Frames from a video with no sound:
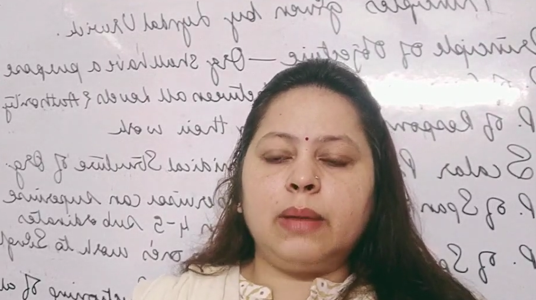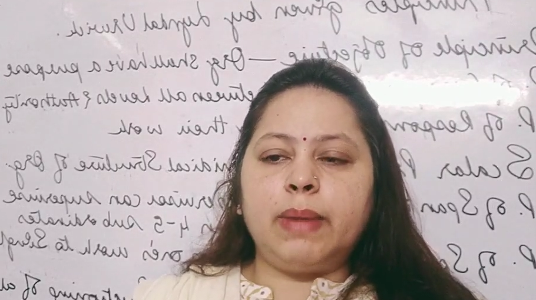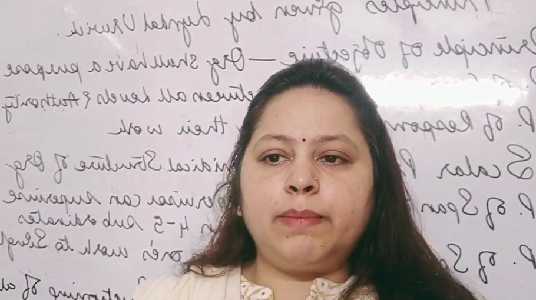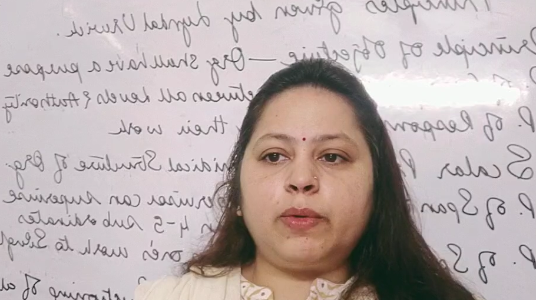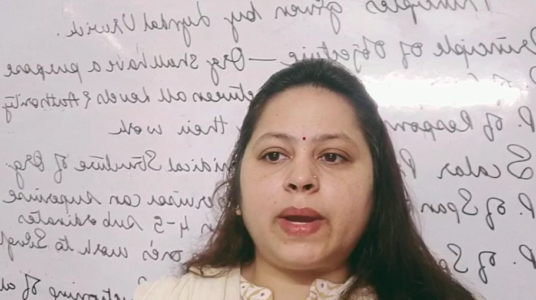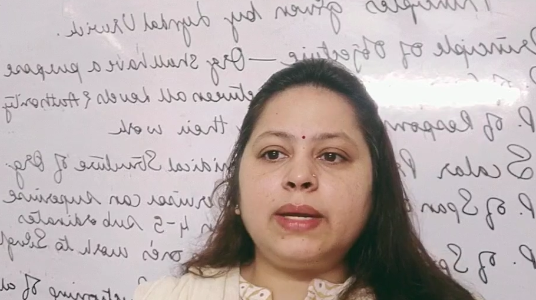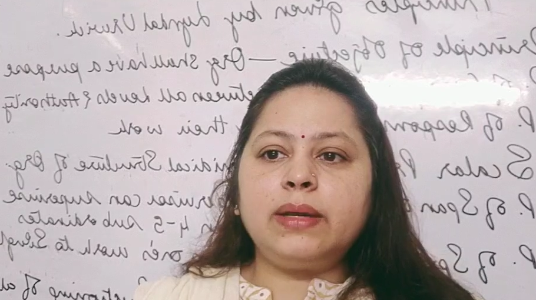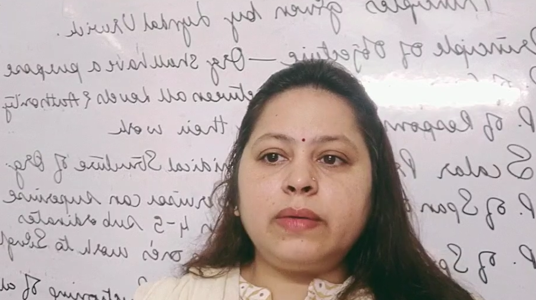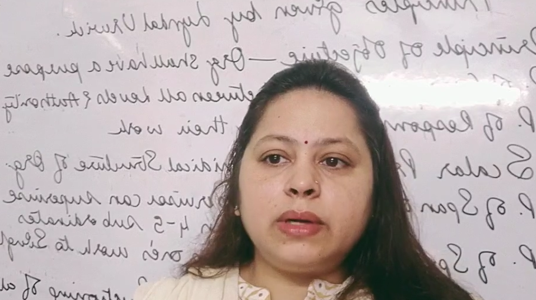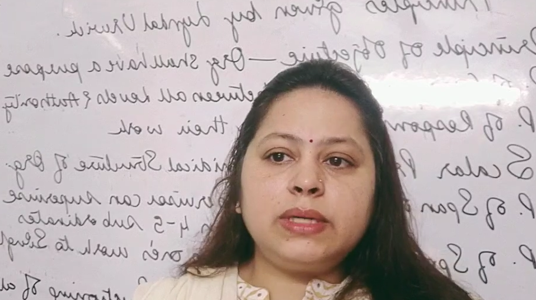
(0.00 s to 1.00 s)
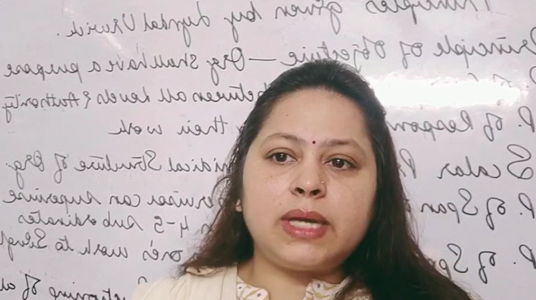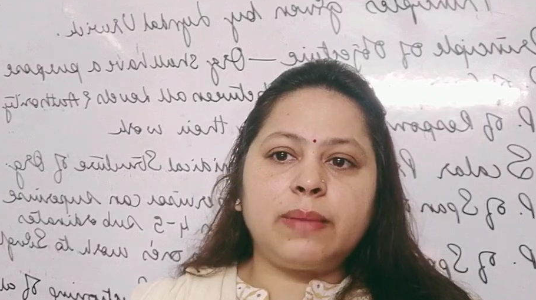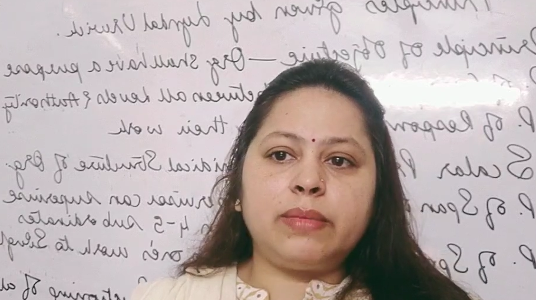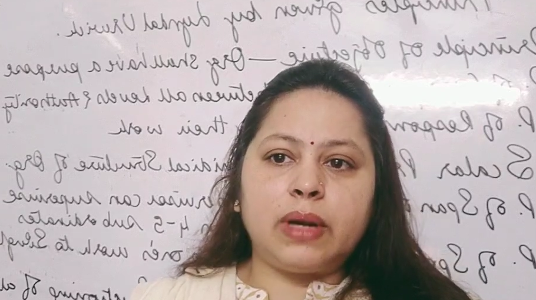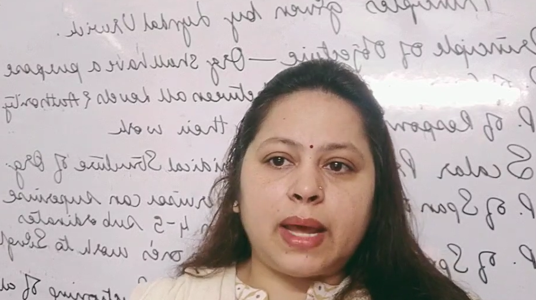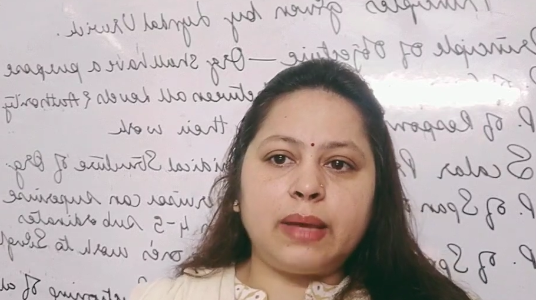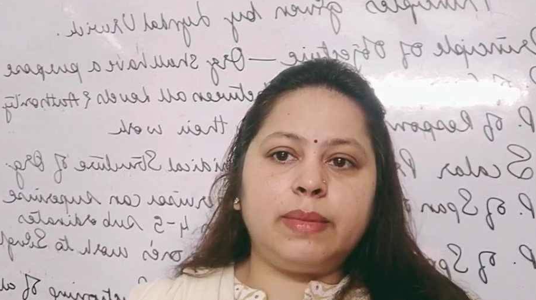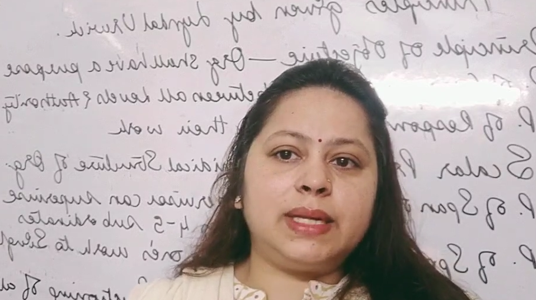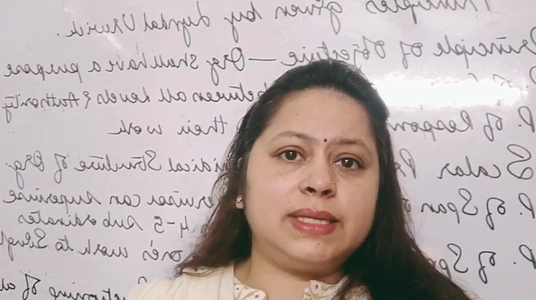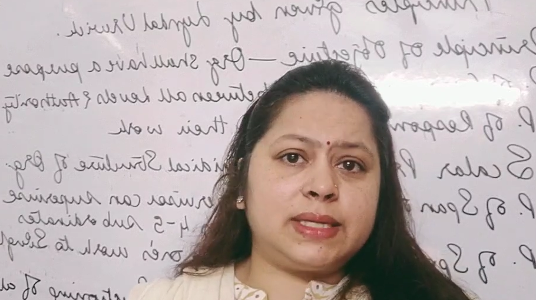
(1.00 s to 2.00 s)
By providing real-time,
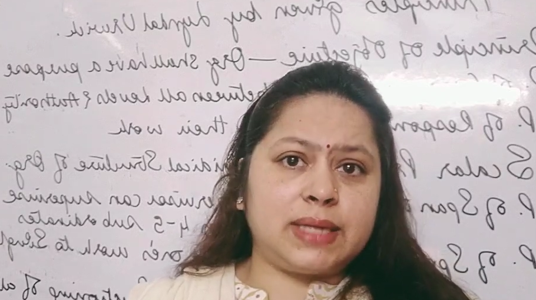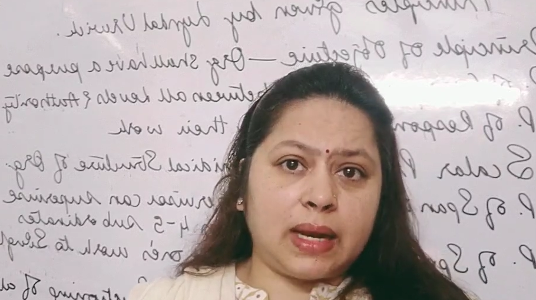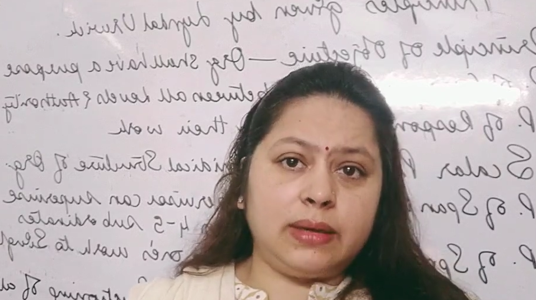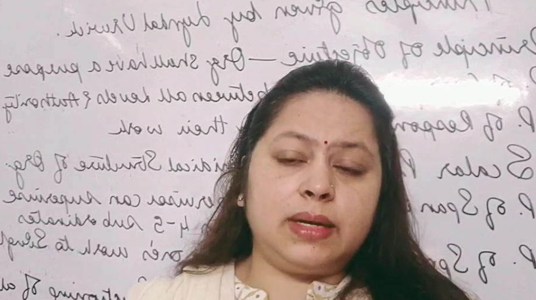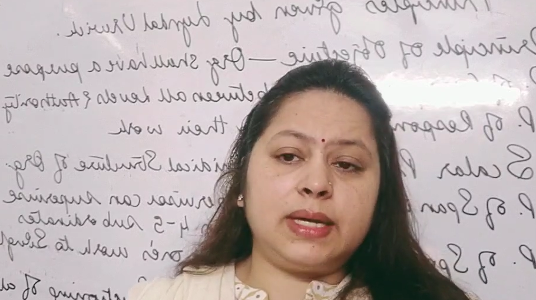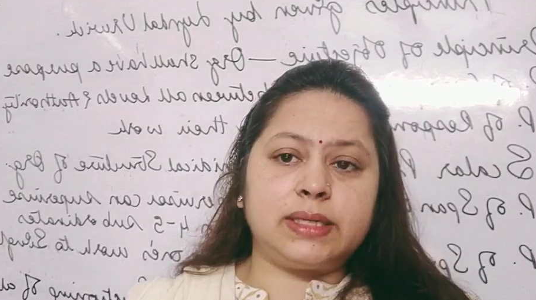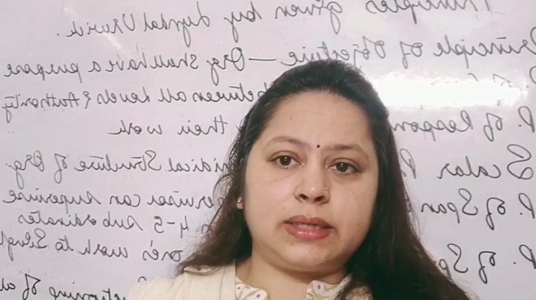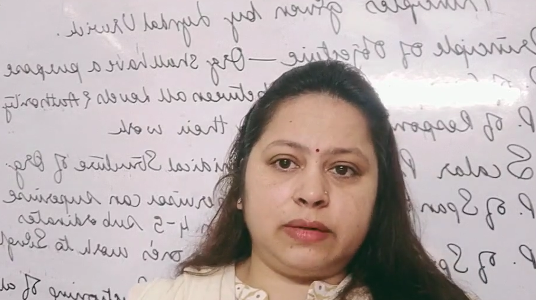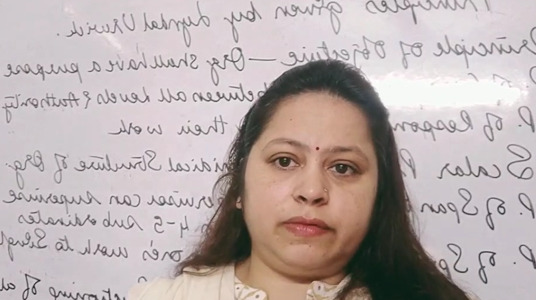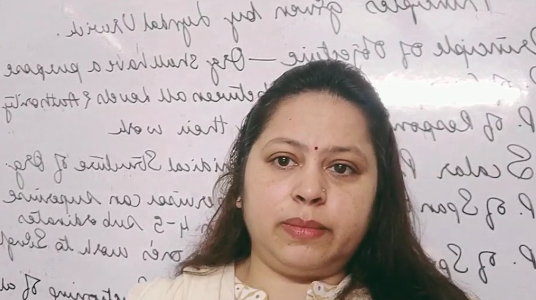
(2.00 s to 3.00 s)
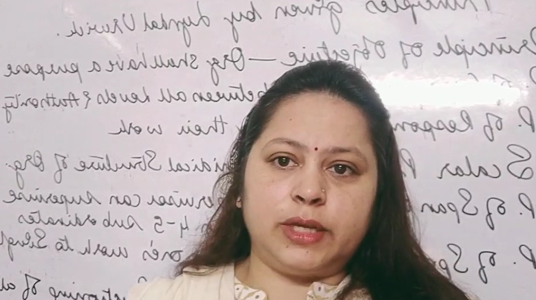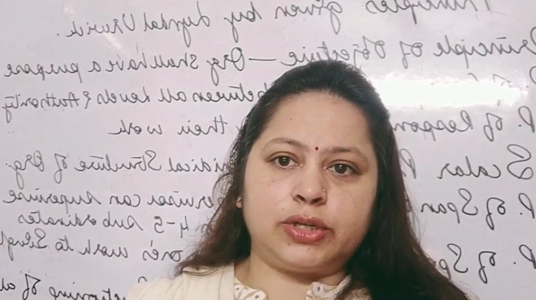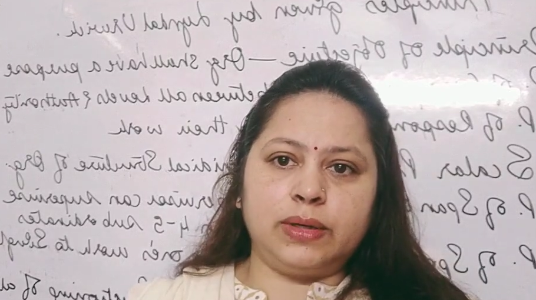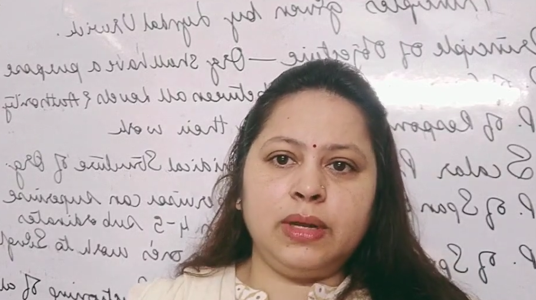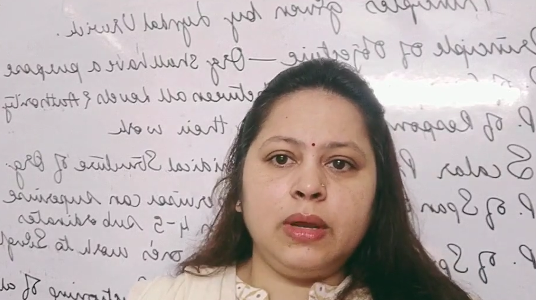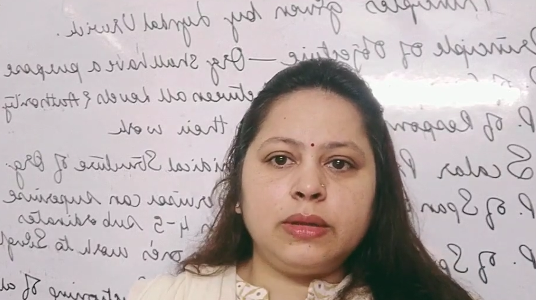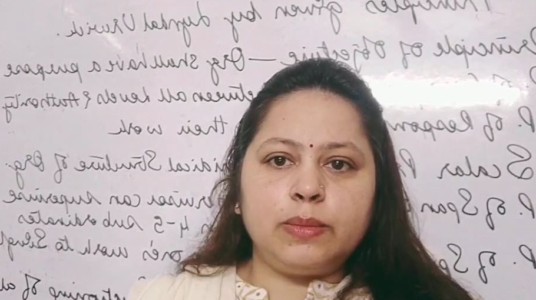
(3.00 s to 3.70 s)
reliable and standardized information,